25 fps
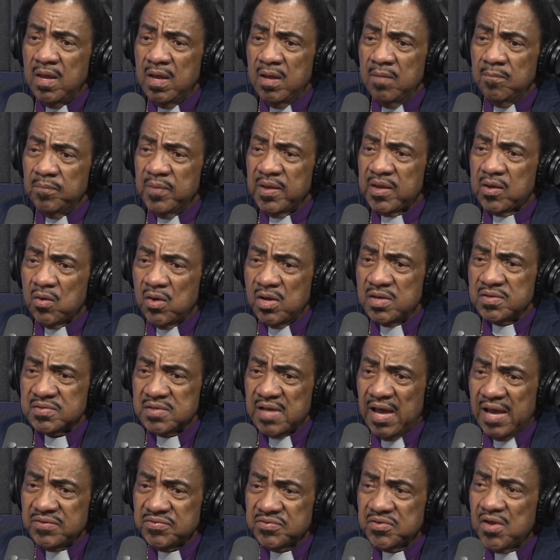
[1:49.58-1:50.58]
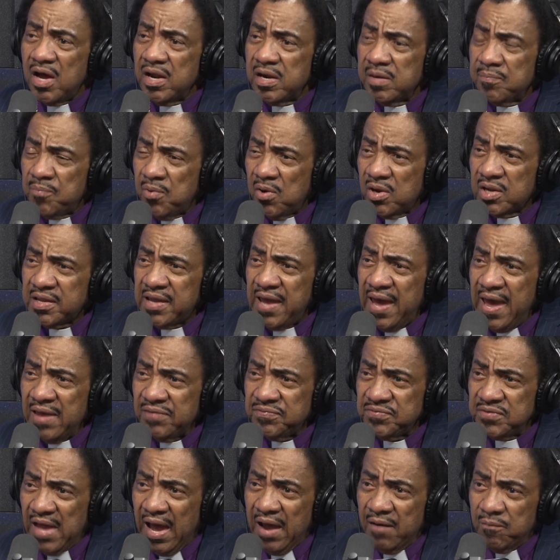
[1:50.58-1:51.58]
because I started
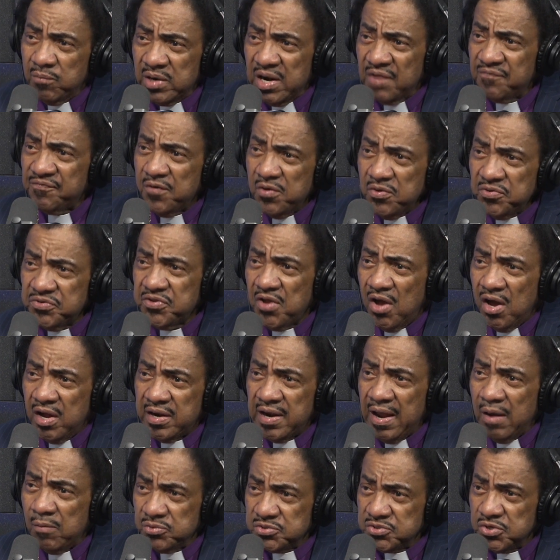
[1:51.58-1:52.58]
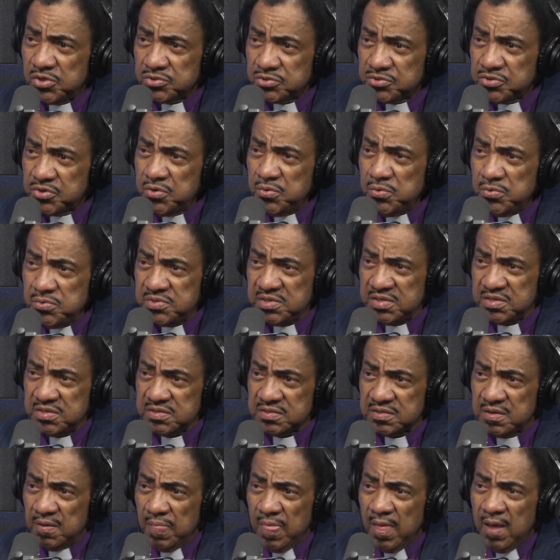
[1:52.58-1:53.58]
broadcasting. When I first started, I was on
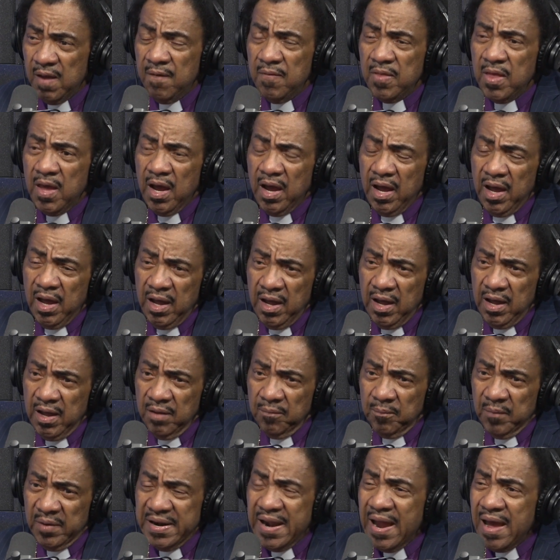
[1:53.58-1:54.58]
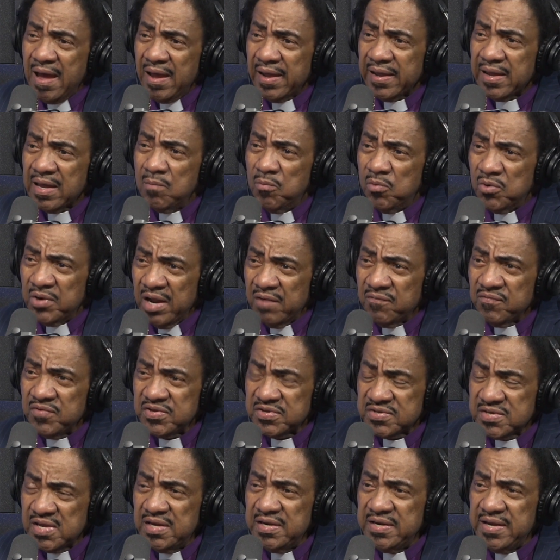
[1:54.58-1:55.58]
Tuesdays. But now I come on every
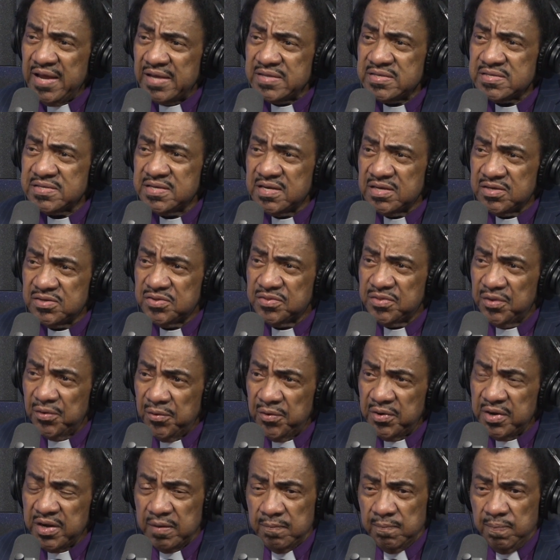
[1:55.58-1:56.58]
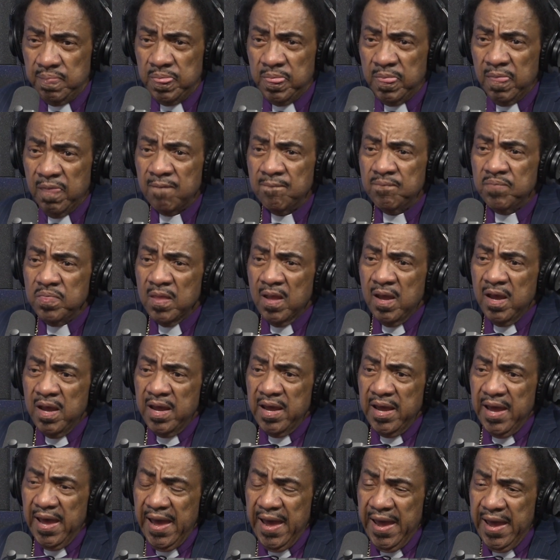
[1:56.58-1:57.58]
Sunday at 6:30.
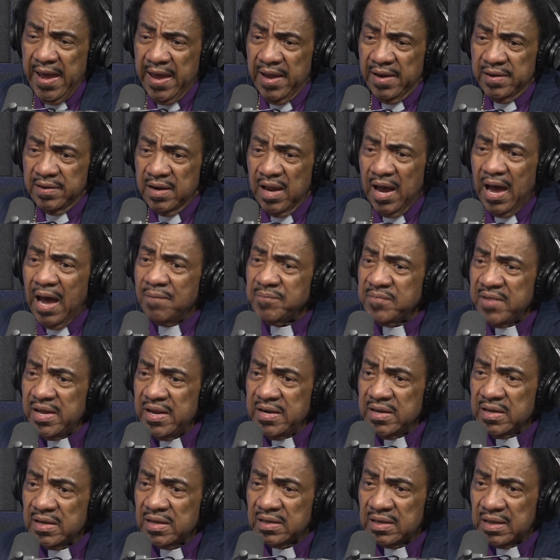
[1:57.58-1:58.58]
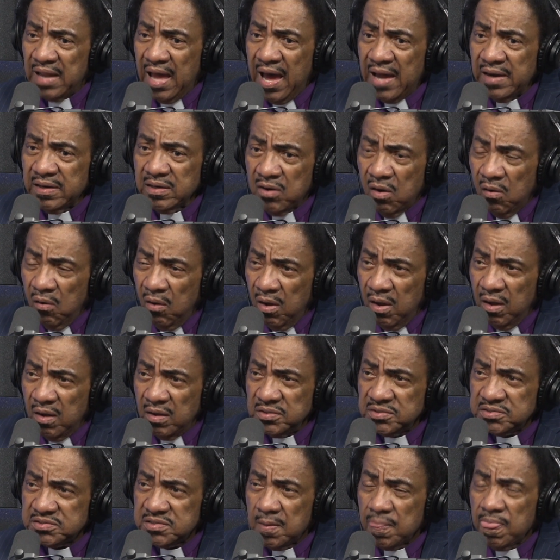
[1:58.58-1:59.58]
And I'm getting a lot of
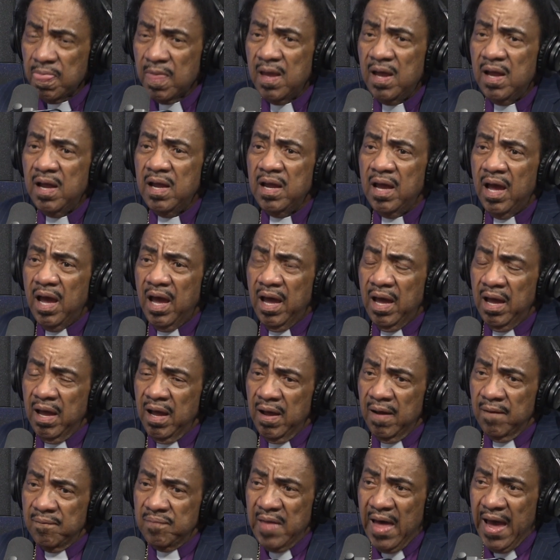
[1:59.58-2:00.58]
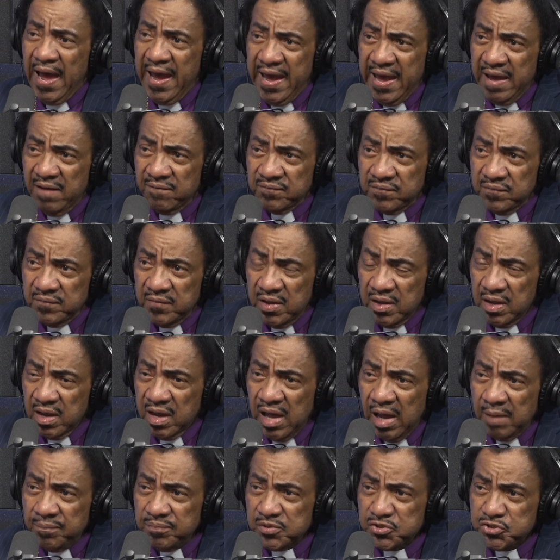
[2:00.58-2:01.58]
calls. I have a
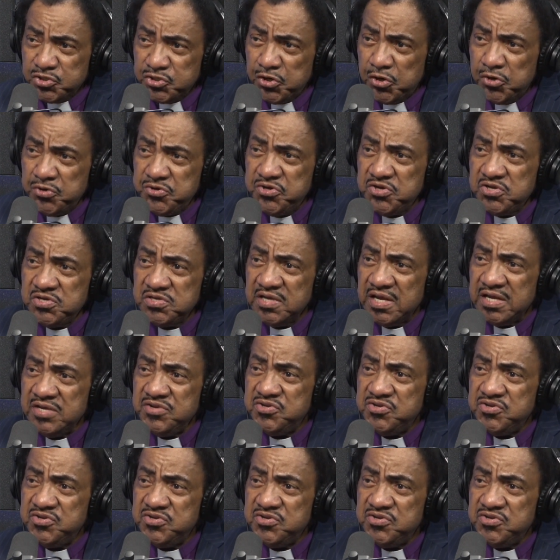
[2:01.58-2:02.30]
couple of churches in